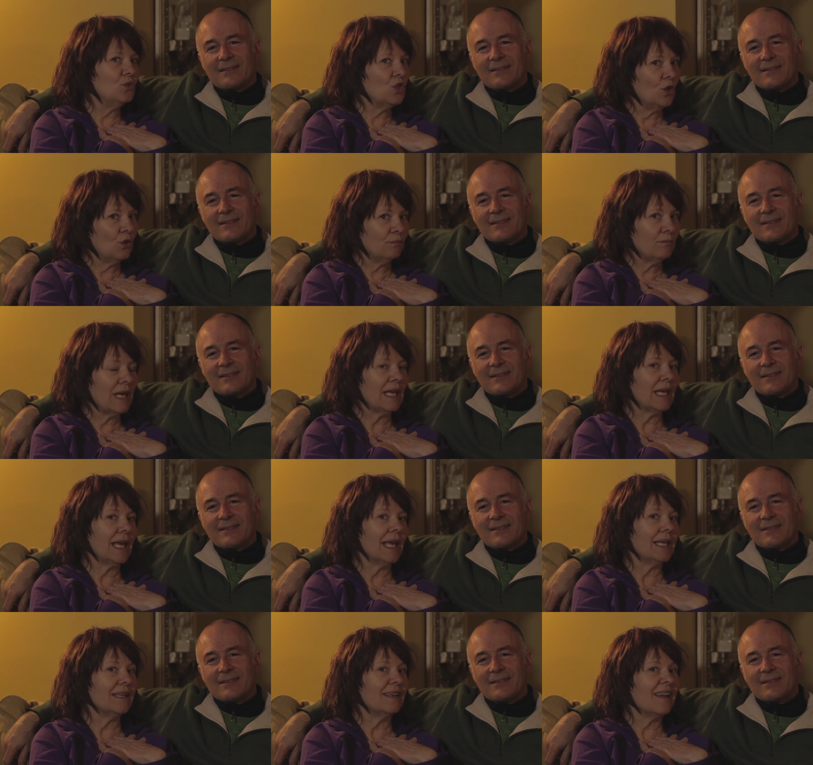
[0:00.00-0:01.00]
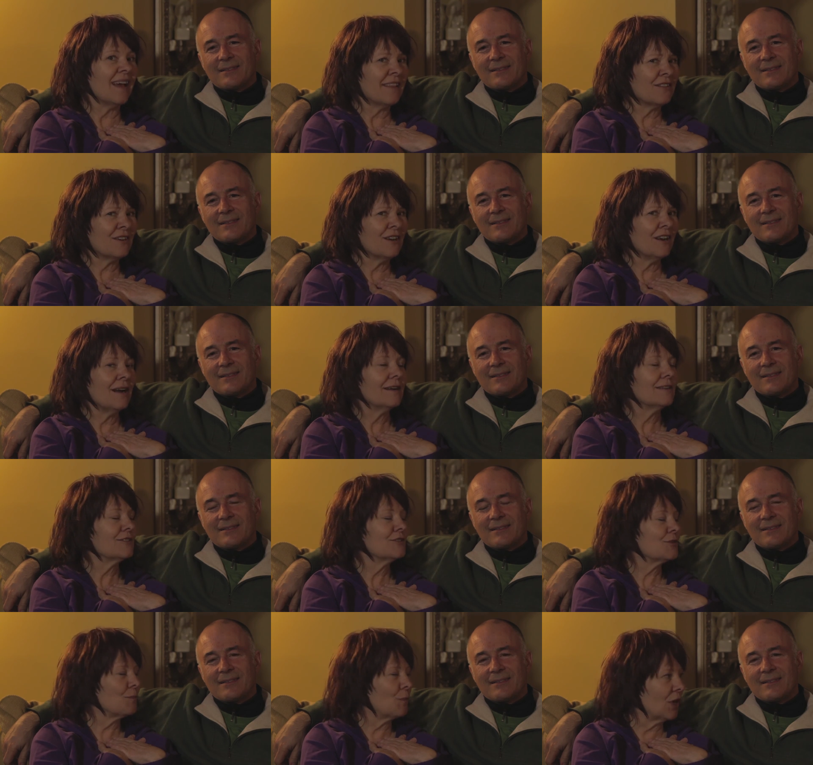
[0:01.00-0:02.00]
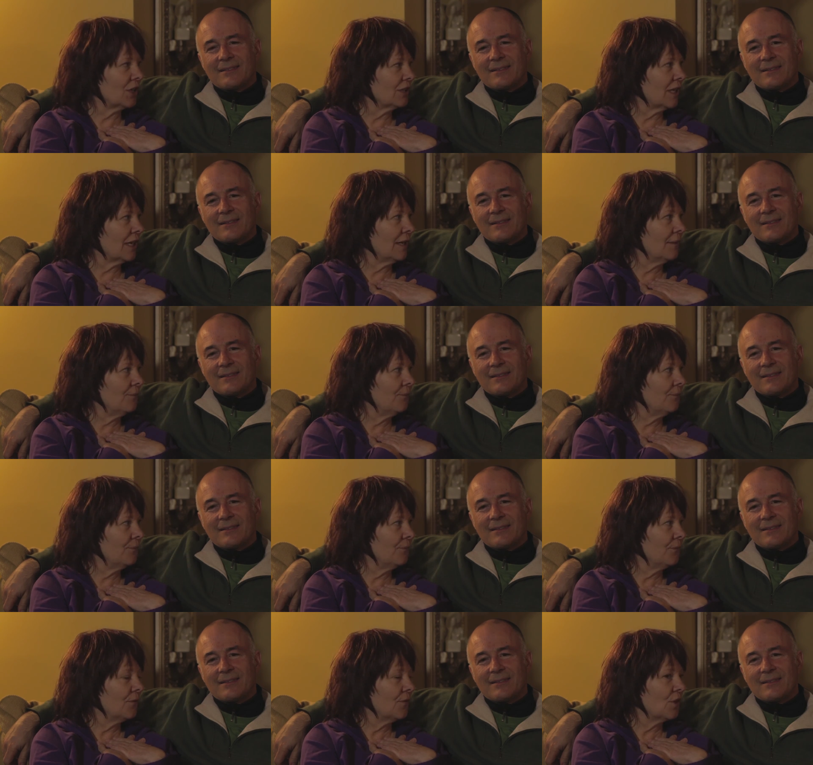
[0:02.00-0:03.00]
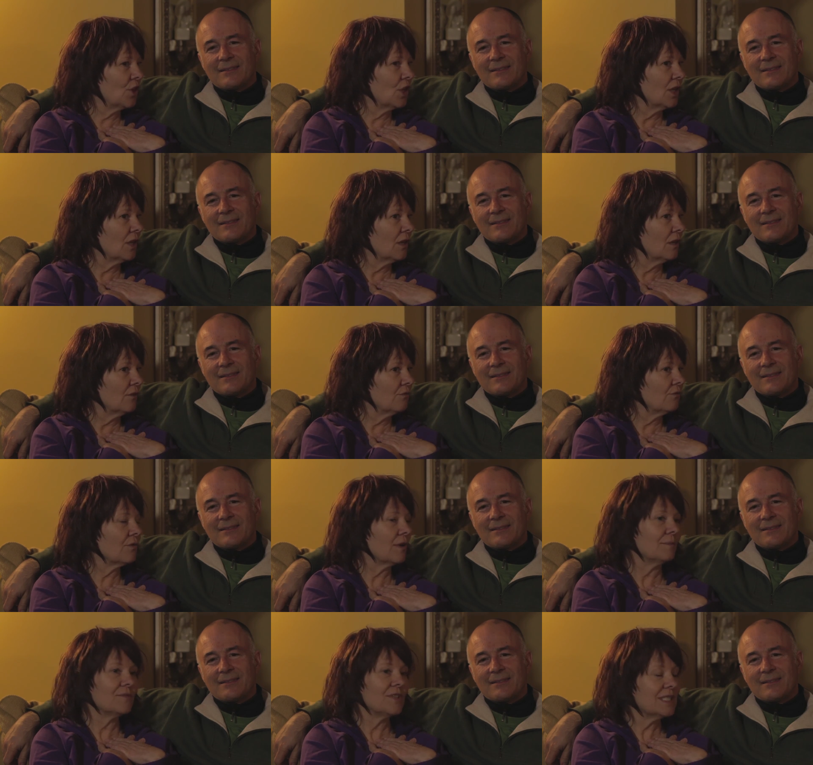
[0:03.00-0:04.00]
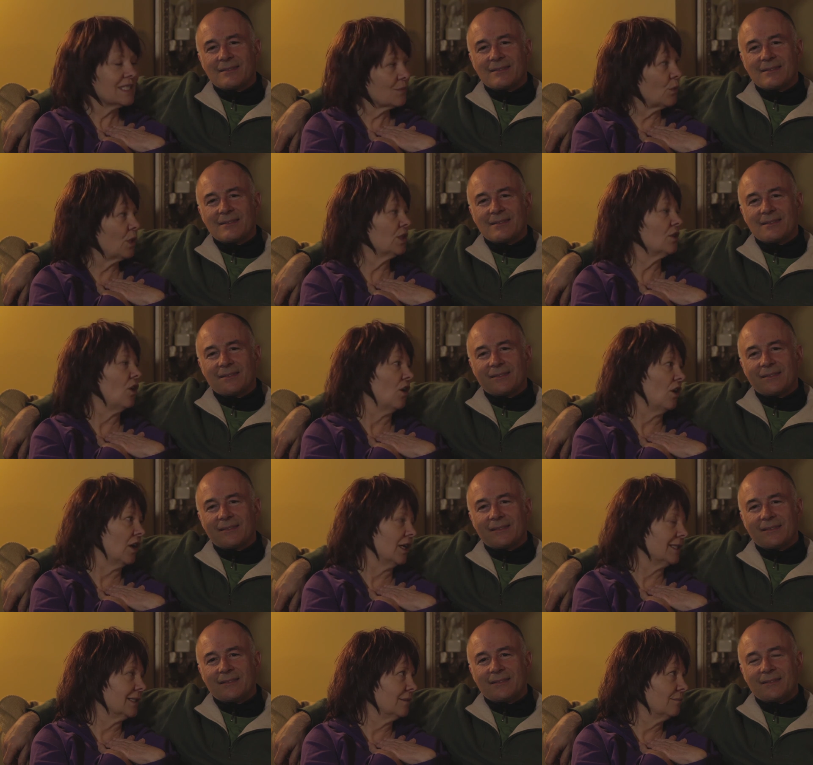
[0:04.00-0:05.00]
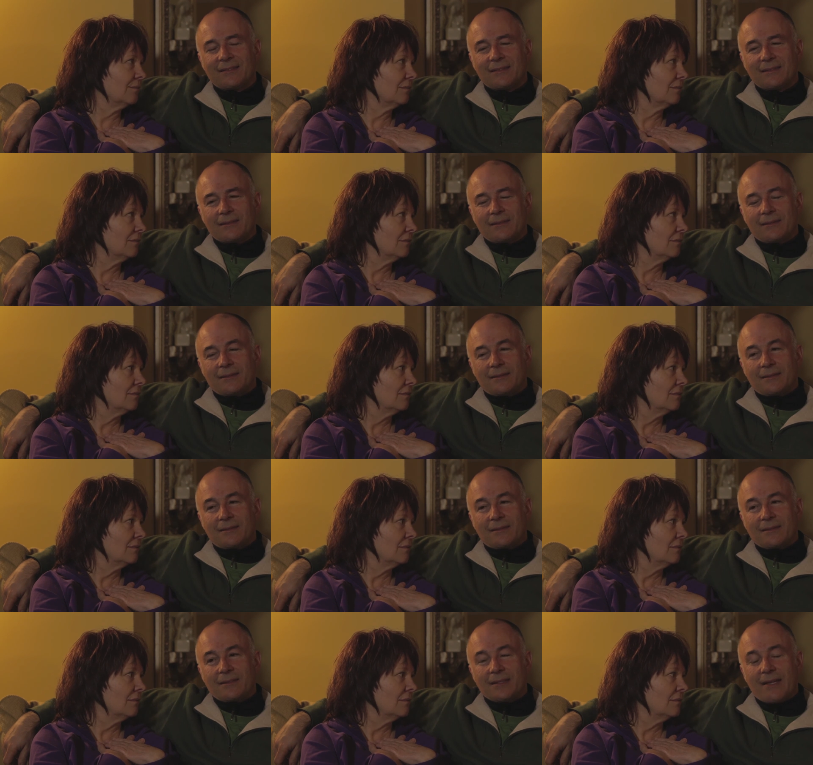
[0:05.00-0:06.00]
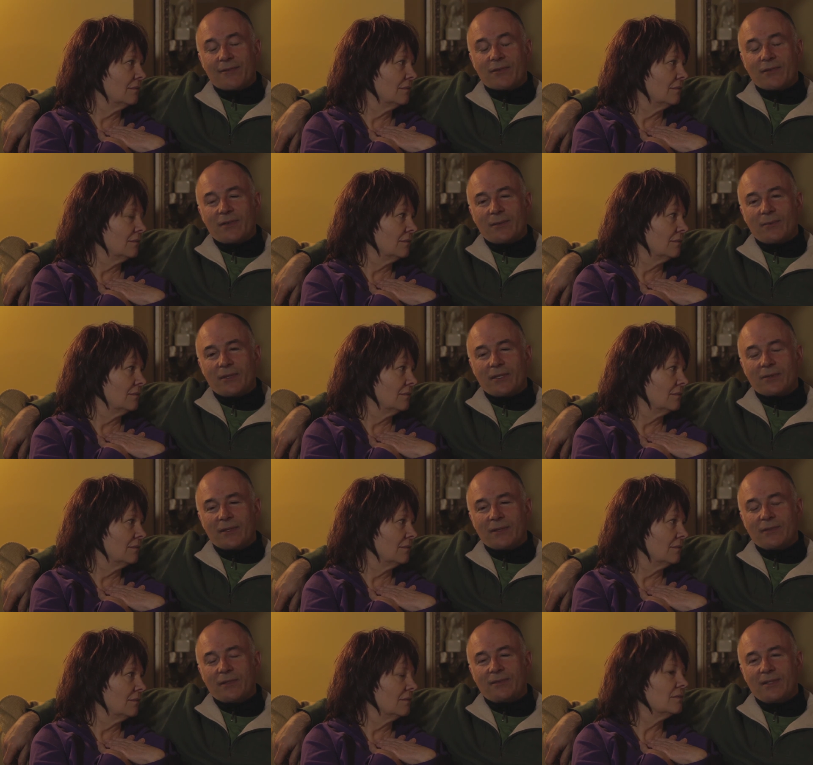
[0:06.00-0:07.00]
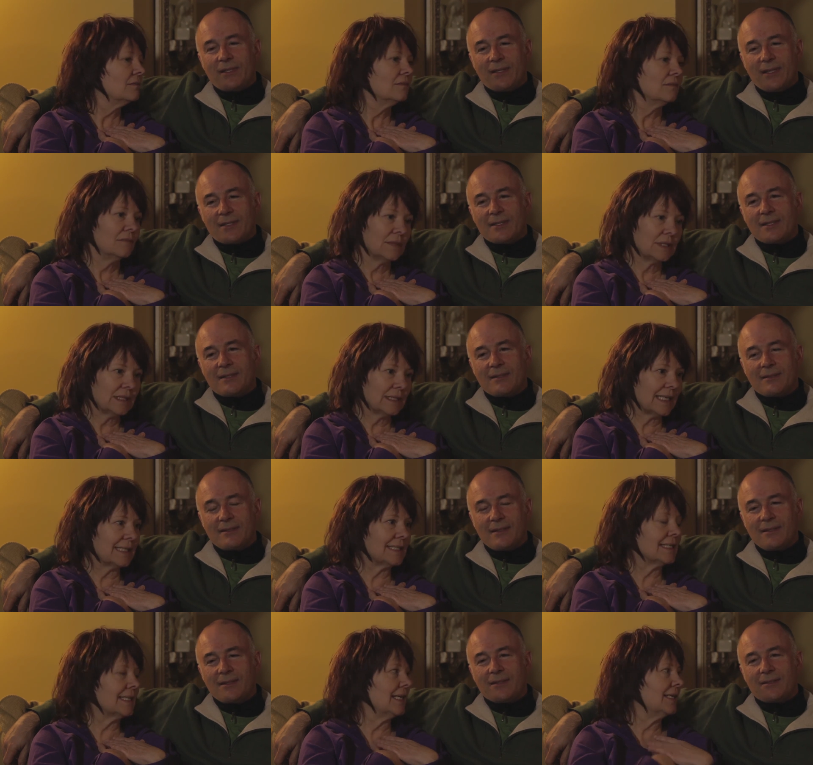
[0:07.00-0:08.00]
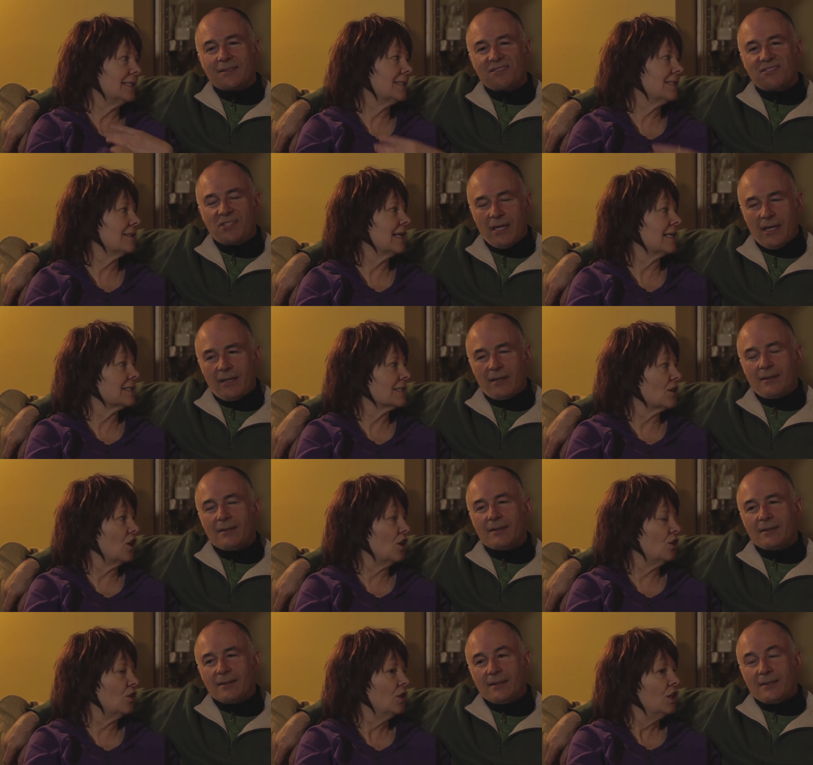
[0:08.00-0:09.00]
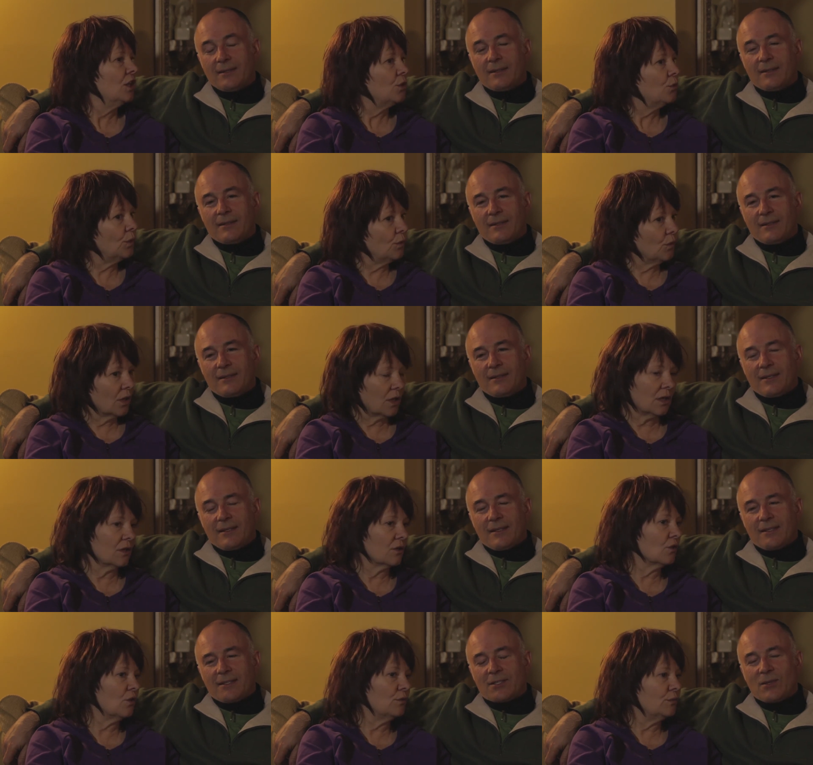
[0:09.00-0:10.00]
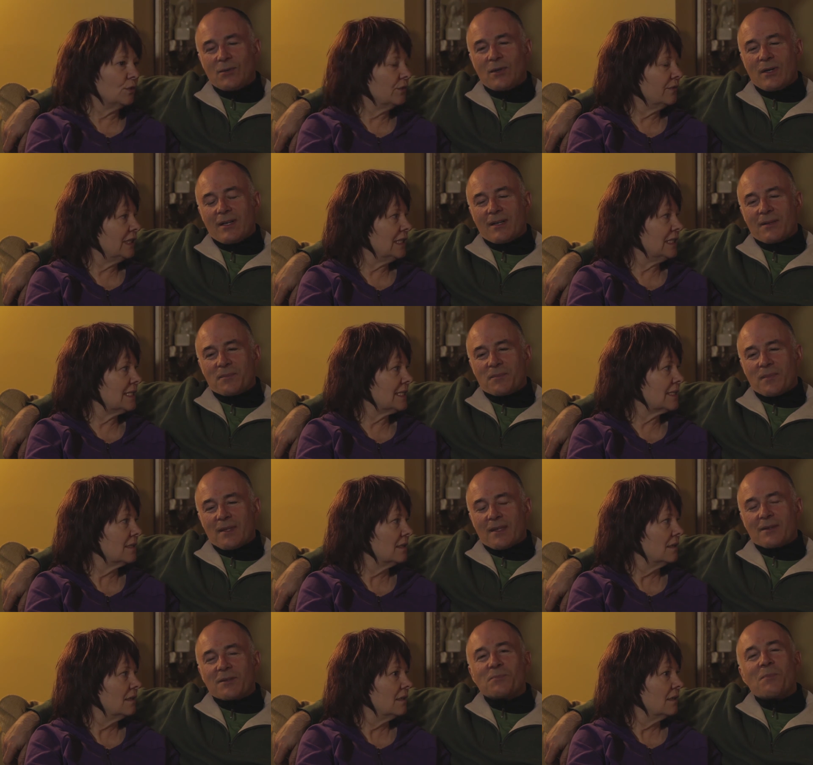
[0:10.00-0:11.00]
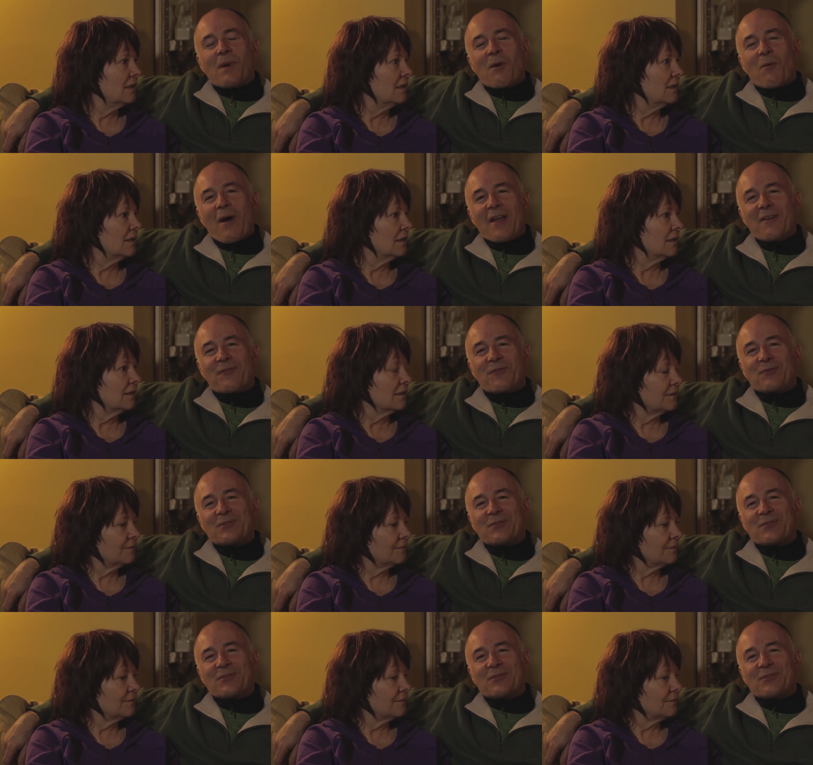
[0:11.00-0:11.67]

Speaker 1: don't make another Sparta from this one on.
Speaker 2: After February 2015, that's it.
Speaker 1: That's it. Dead. That's all. We work on our own so, movies.
Speaker 2: My wife